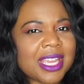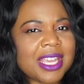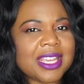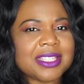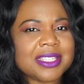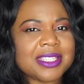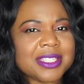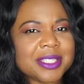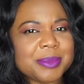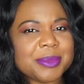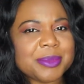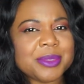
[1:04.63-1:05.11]
Kay
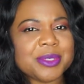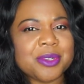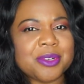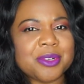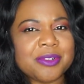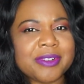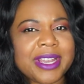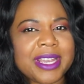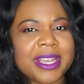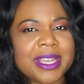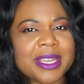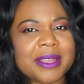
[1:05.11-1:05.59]
seems
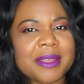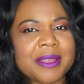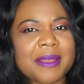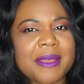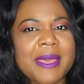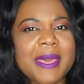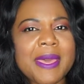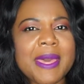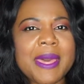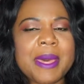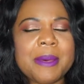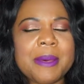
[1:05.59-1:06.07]
alright.
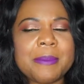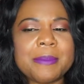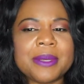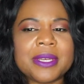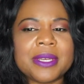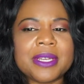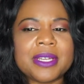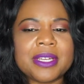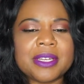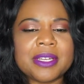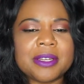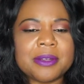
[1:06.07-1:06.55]
But